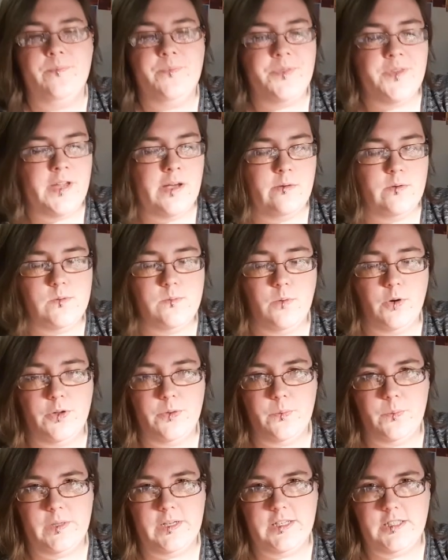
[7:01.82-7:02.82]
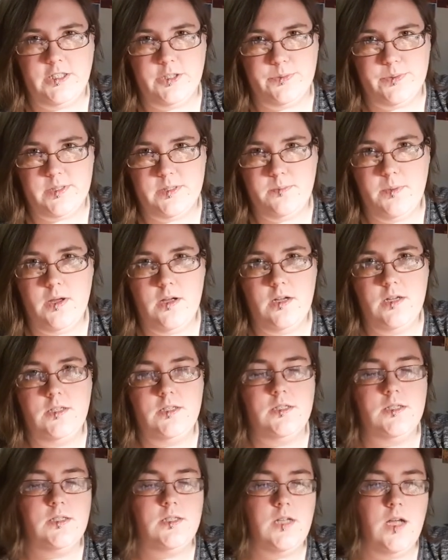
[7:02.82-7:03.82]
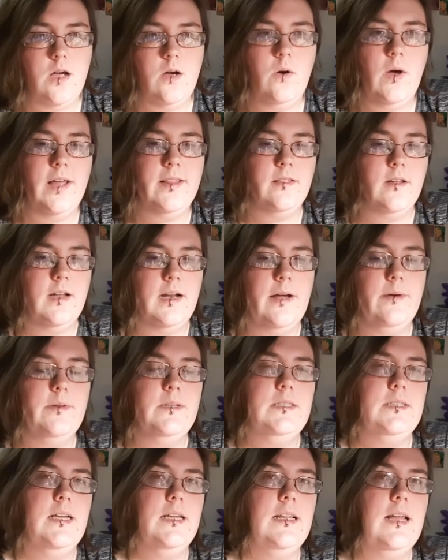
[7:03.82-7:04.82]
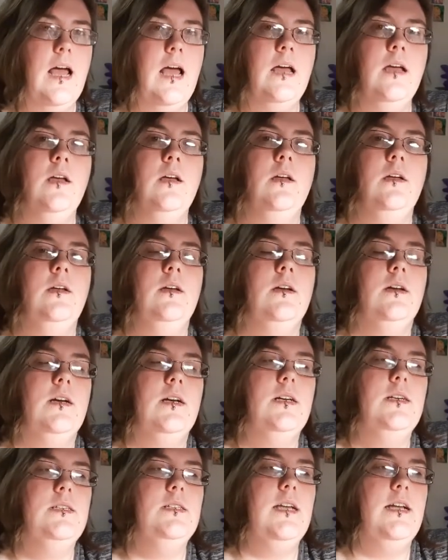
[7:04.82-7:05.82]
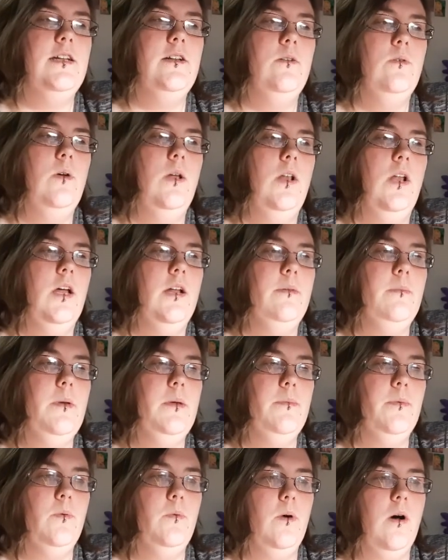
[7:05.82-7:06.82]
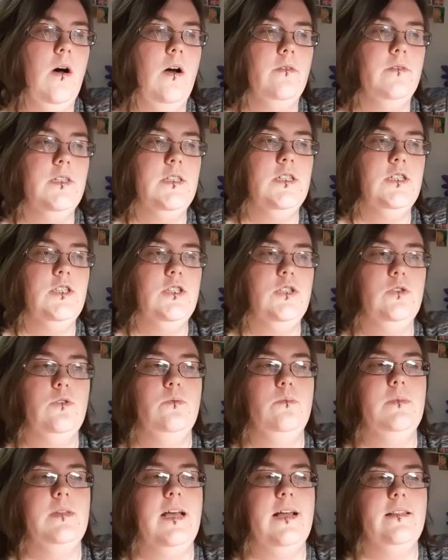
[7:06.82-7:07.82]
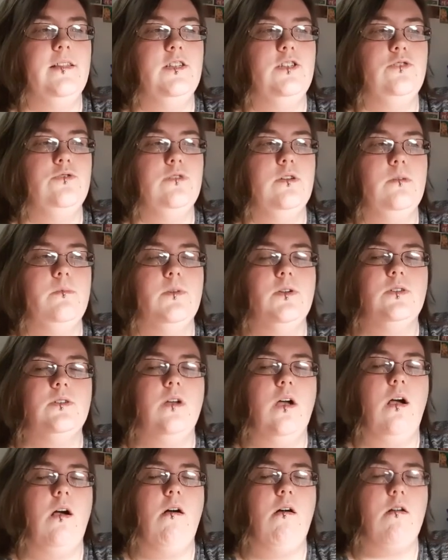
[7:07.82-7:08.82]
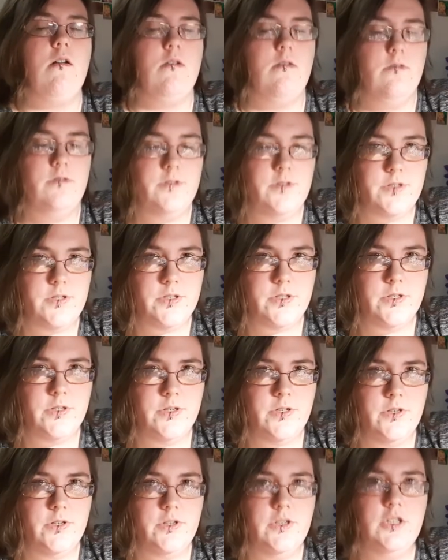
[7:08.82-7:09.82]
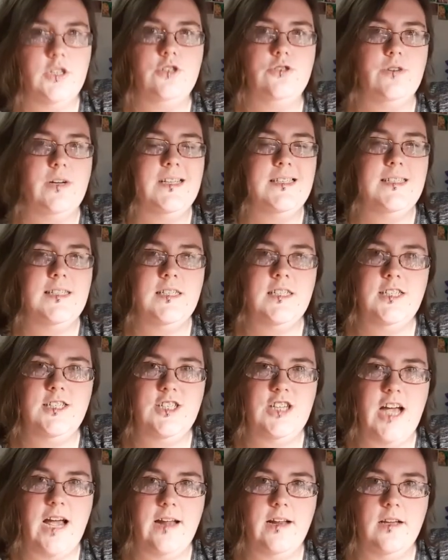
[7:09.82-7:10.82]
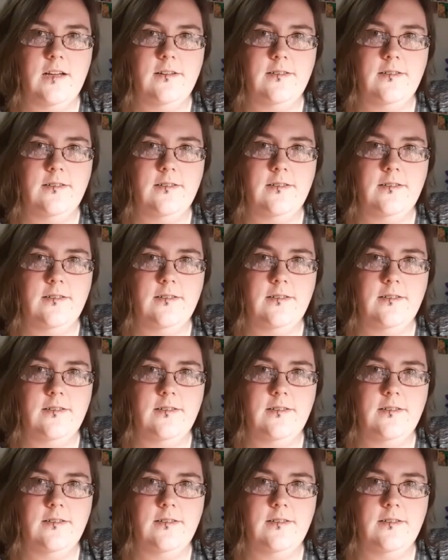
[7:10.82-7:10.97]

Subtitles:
I was more than willing to respond, so I thought I would say that. Because I know a lot of people will often assume that the streamers aren't interested in chatting,